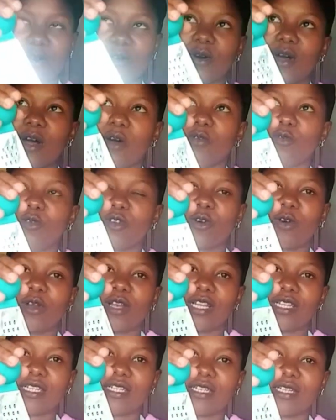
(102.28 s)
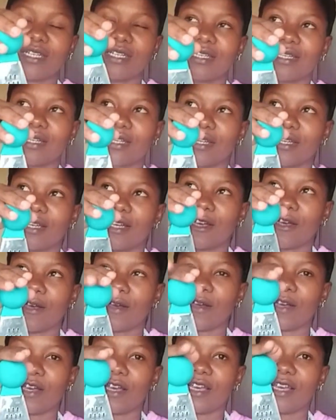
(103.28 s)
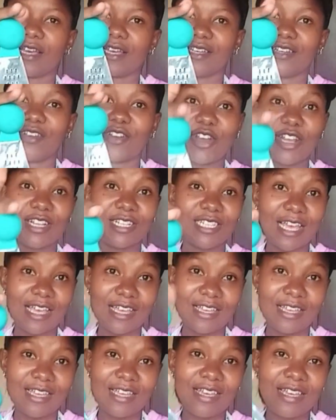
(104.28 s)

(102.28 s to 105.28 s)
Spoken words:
how do you call it? Grater.